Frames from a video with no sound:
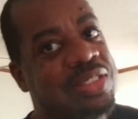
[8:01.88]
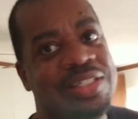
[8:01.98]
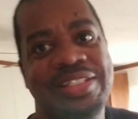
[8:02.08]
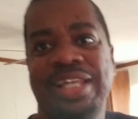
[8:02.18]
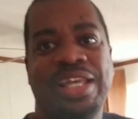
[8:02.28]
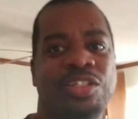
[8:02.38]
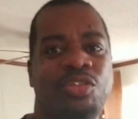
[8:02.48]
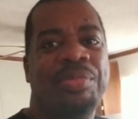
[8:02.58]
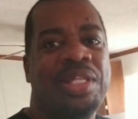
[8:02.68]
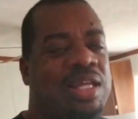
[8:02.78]
see, she can't
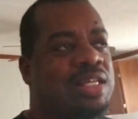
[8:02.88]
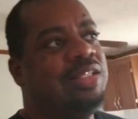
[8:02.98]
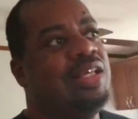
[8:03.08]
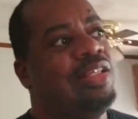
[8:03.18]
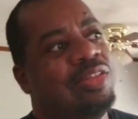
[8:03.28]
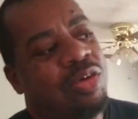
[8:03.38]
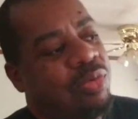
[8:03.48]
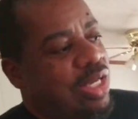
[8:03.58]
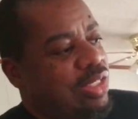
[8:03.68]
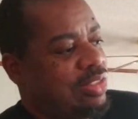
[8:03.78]
do me like that, you know
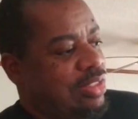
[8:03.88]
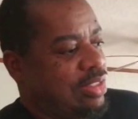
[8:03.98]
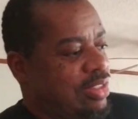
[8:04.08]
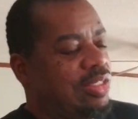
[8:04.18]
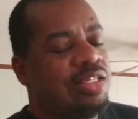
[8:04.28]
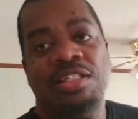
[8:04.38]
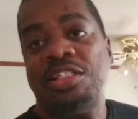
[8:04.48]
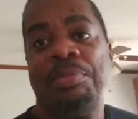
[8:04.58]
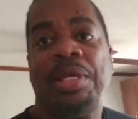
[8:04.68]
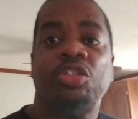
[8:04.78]
why?
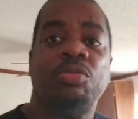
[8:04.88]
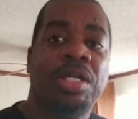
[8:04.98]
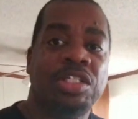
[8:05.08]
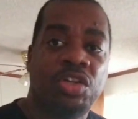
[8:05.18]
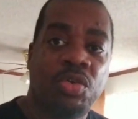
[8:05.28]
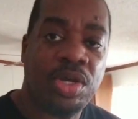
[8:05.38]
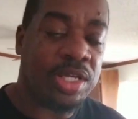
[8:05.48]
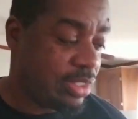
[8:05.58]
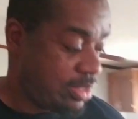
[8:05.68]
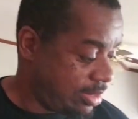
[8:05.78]
She made too much
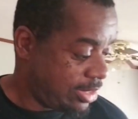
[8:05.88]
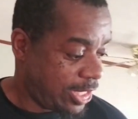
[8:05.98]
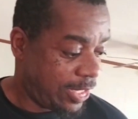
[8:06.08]
noise.